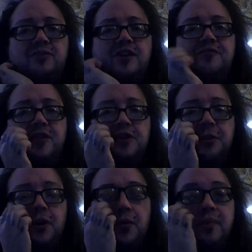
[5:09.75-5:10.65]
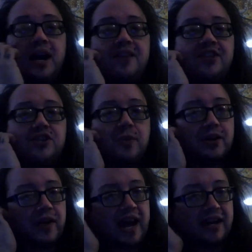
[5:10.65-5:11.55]
referred to her by the
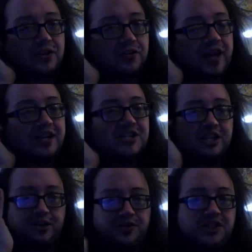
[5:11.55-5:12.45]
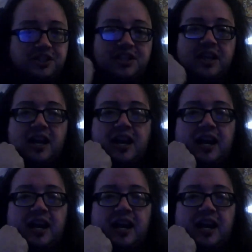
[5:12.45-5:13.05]
Twitter handle that she uses.